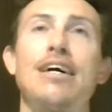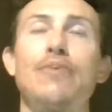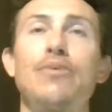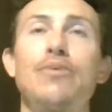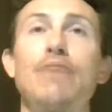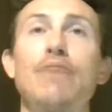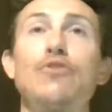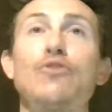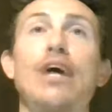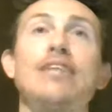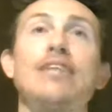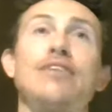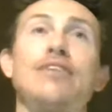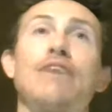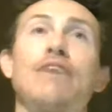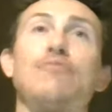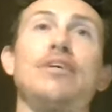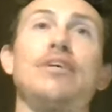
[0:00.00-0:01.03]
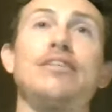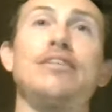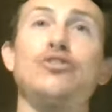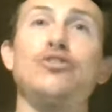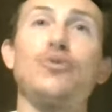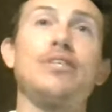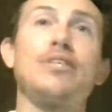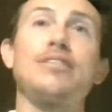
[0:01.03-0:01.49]
We love you guys. Everybody that
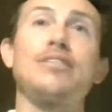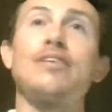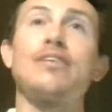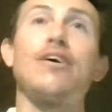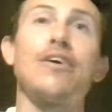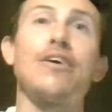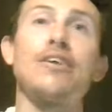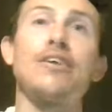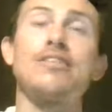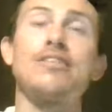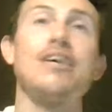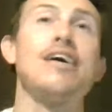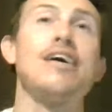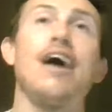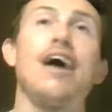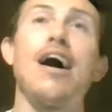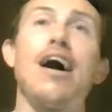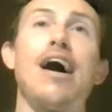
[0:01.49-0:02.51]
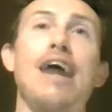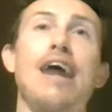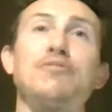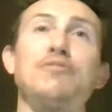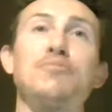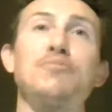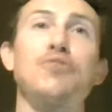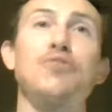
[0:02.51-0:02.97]
joins in on us,
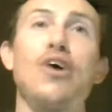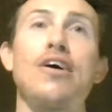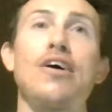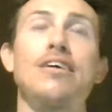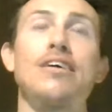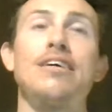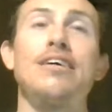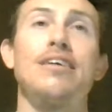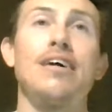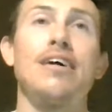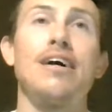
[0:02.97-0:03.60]
have some talk, and